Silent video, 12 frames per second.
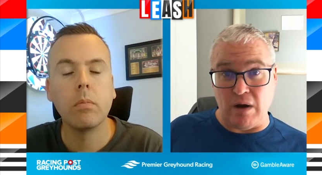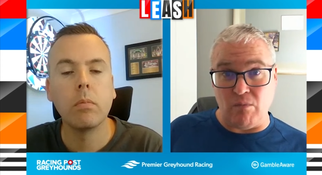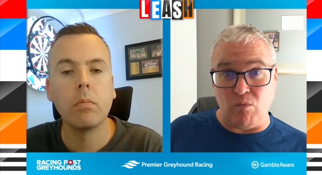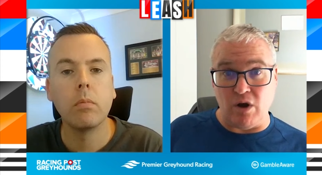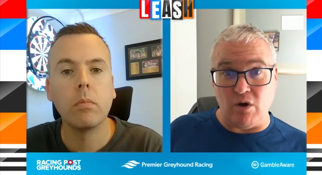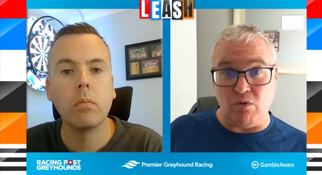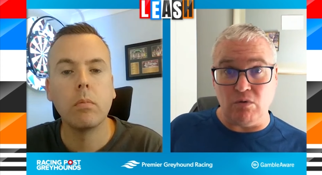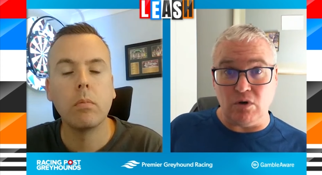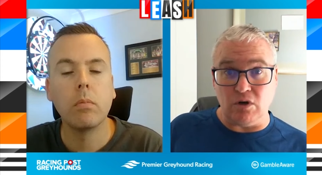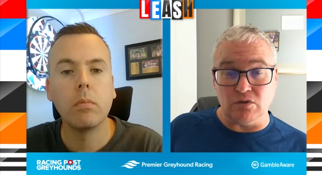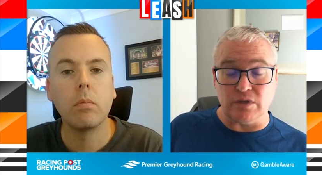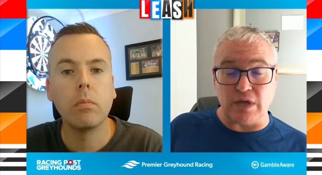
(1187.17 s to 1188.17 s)
Speaker 1: won well
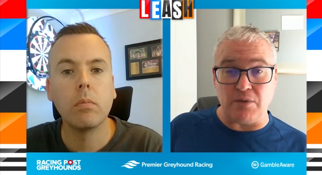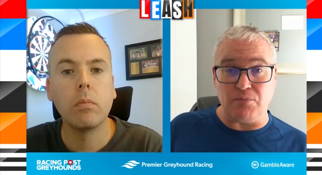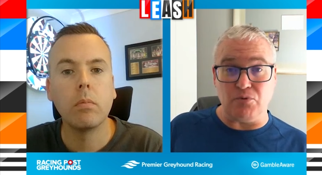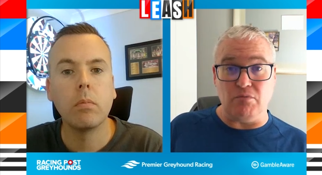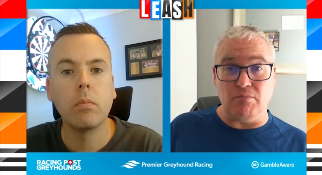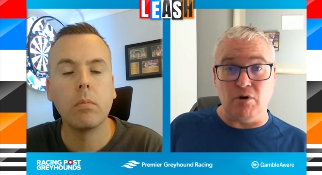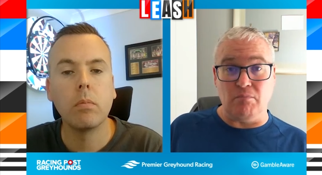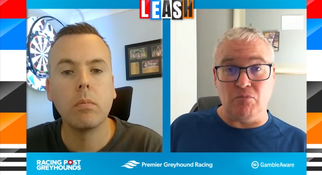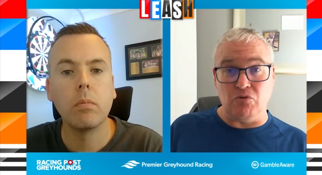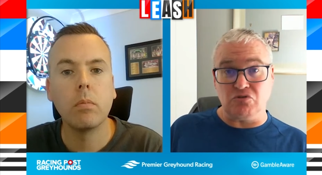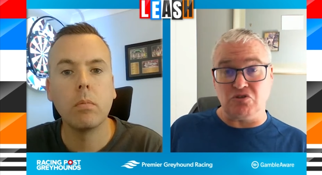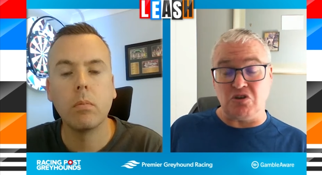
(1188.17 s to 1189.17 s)
on debut at
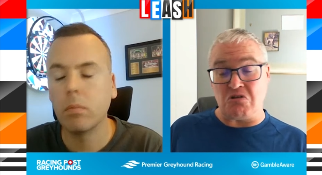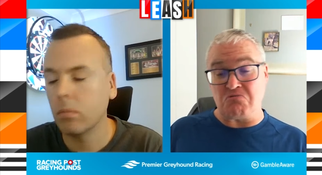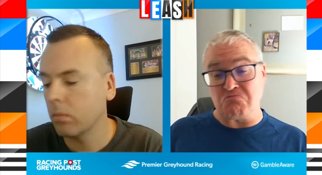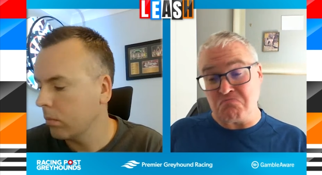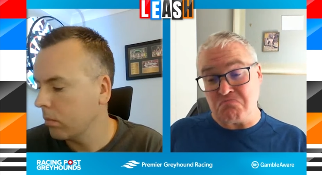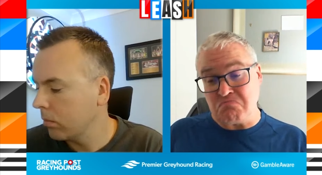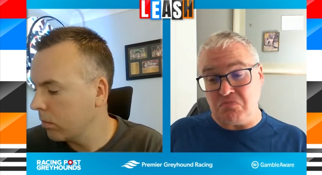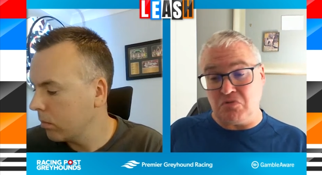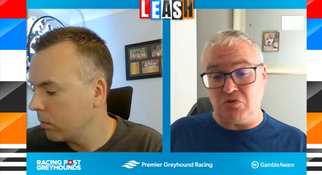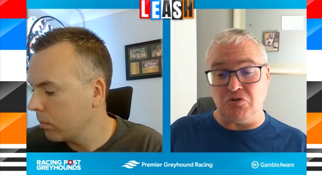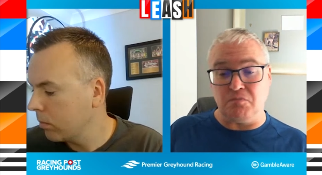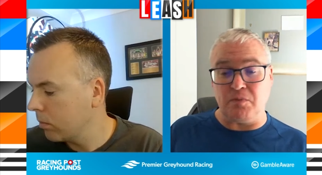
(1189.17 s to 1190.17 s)
Monmore, so
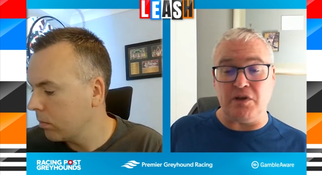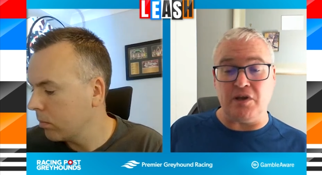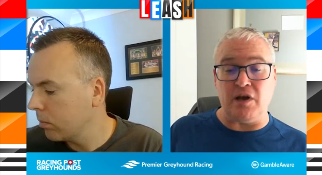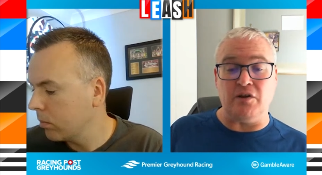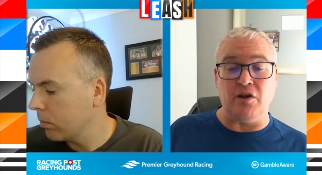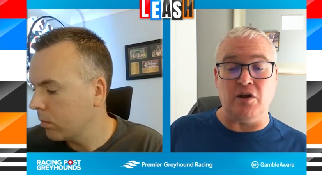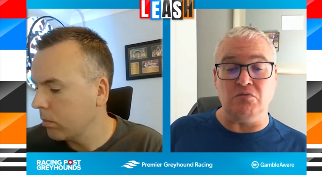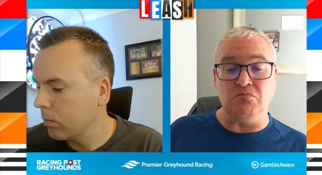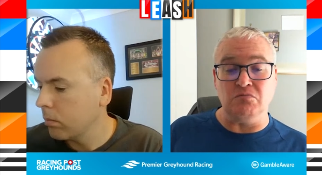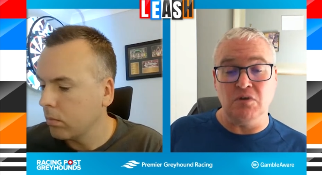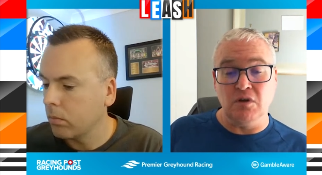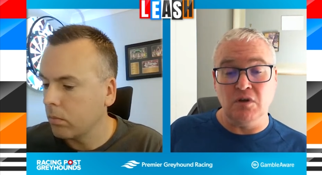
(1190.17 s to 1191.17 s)
could be the
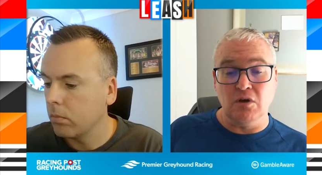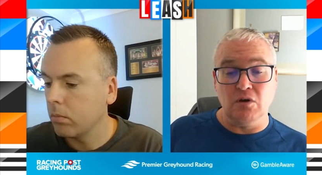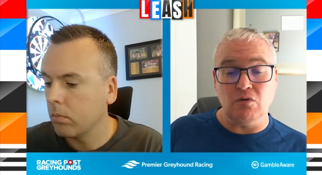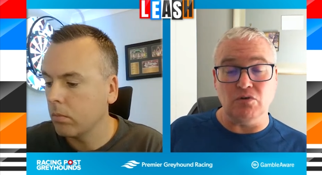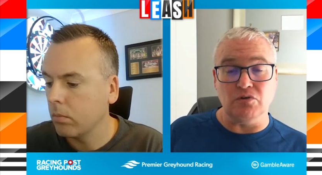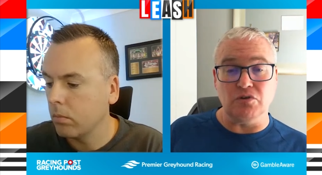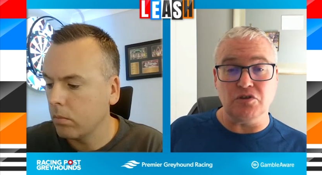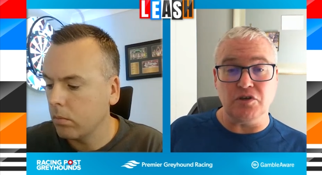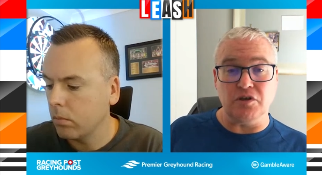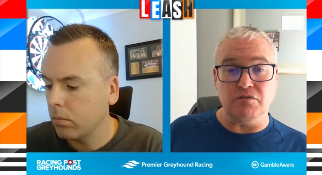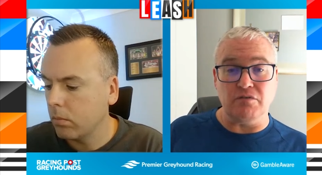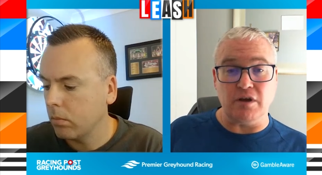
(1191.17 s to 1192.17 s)
unknown
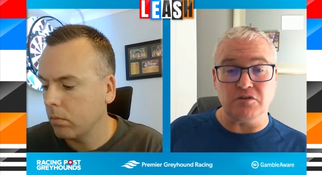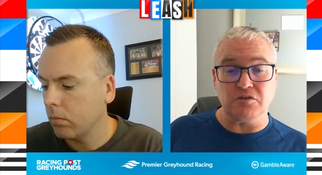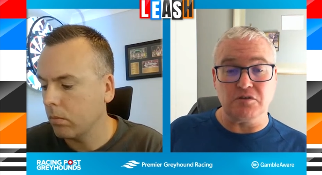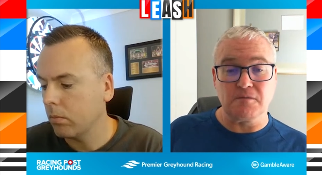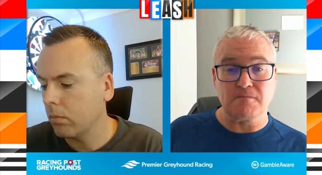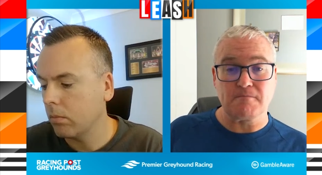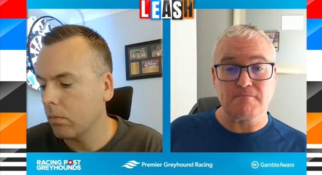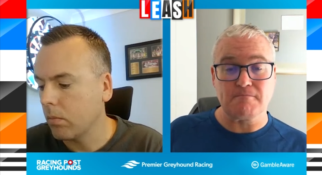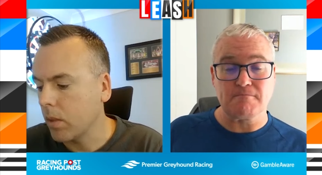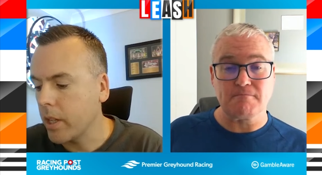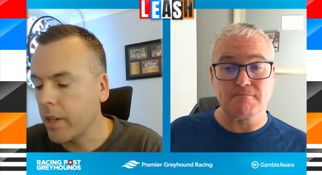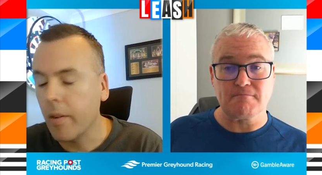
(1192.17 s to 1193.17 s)
quantity in the race.
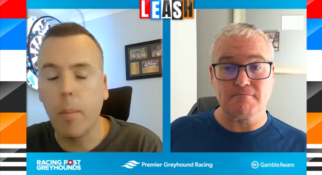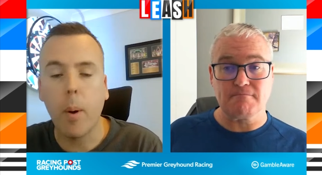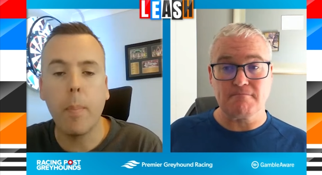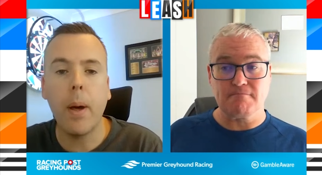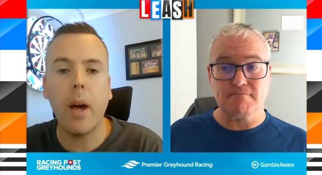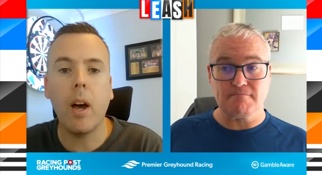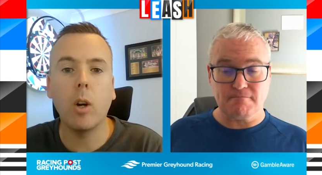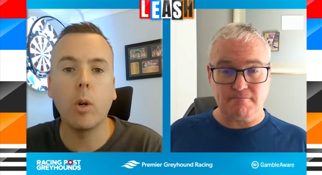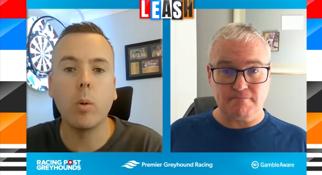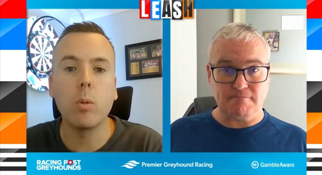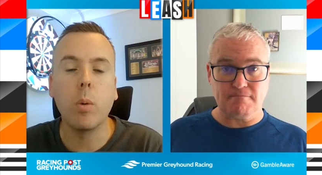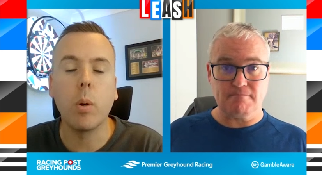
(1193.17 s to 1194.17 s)
Speaker 2: Yeah, I've got Pat
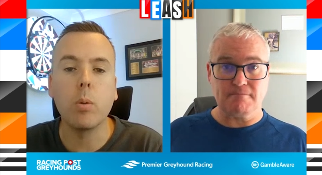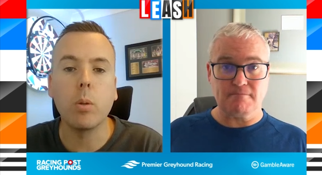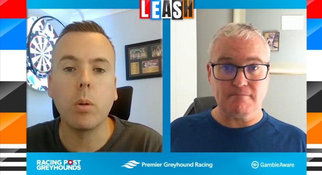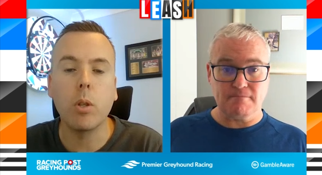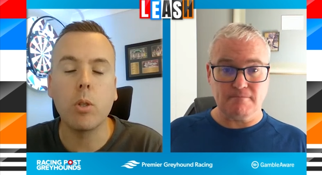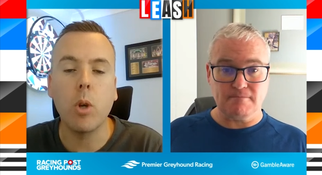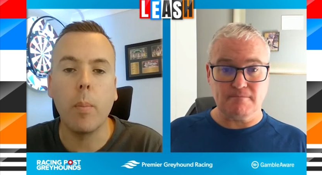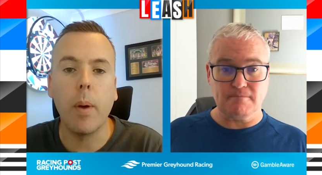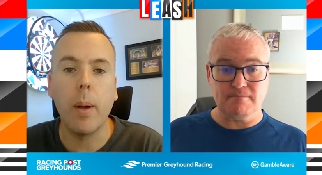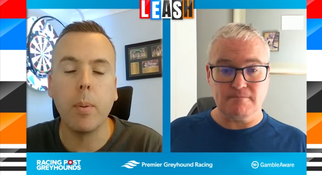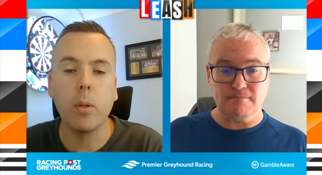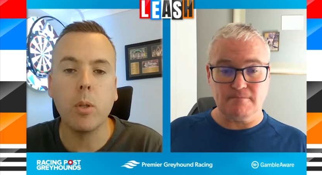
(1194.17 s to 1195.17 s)
Huckle as well as a top
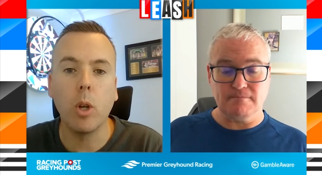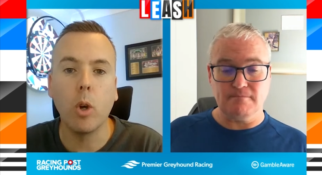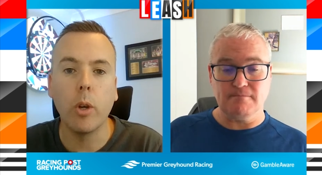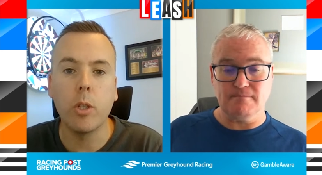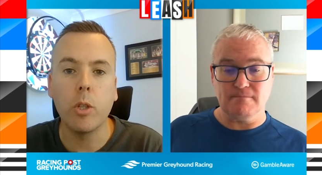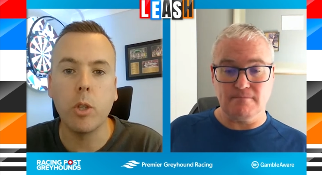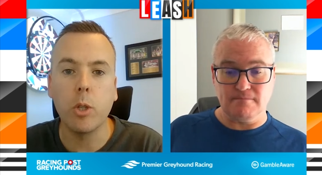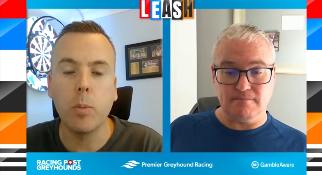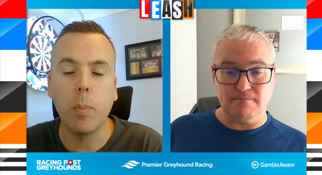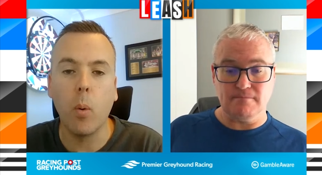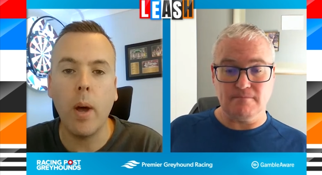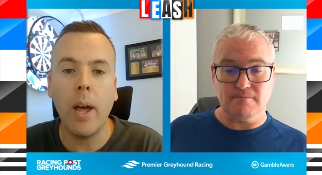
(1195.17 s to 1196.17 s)
man, puts a lot into the
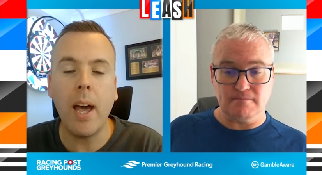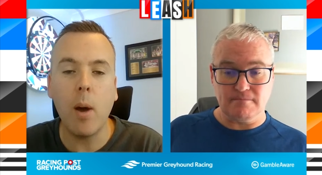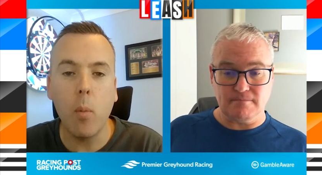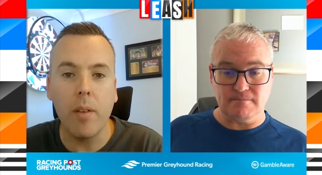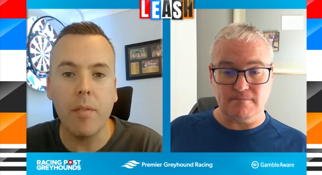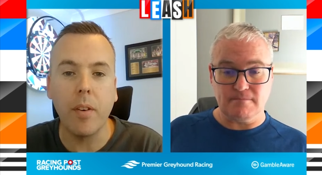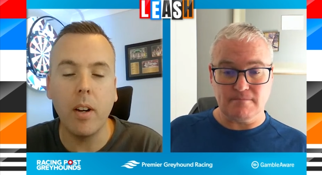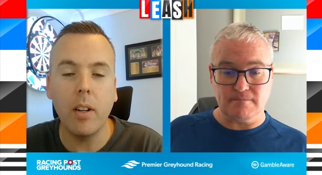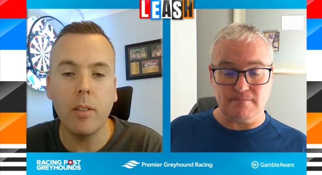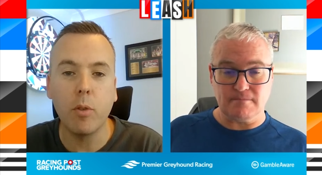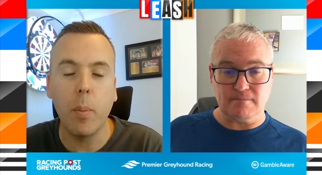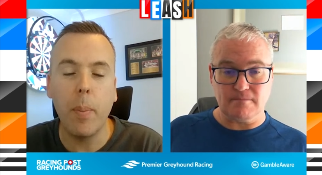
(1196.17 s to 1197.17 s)
sport. However,
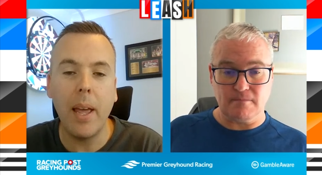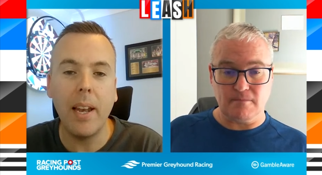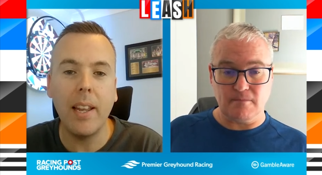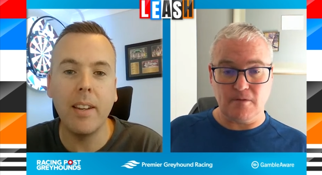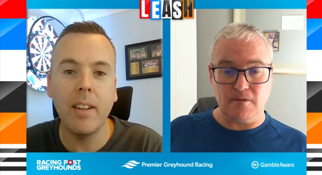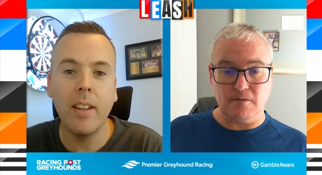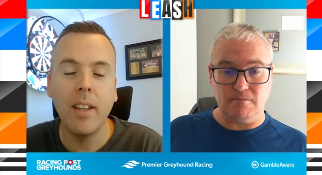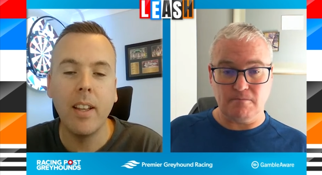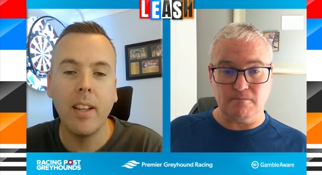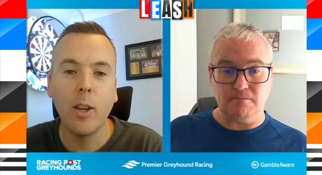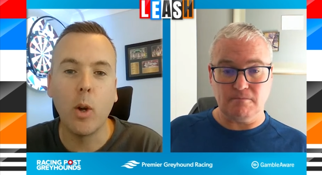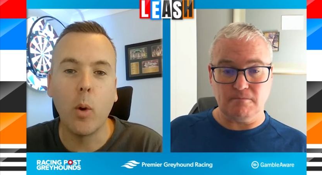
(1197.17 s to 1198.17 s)
repelling
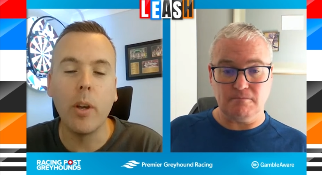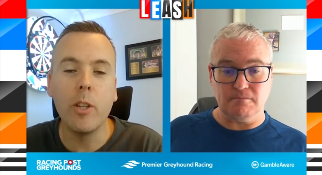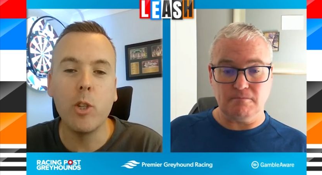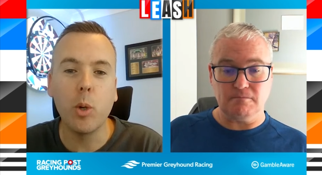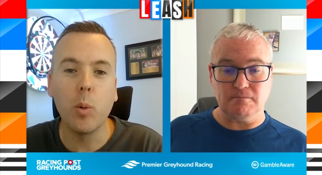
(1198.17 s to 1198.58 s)
Queen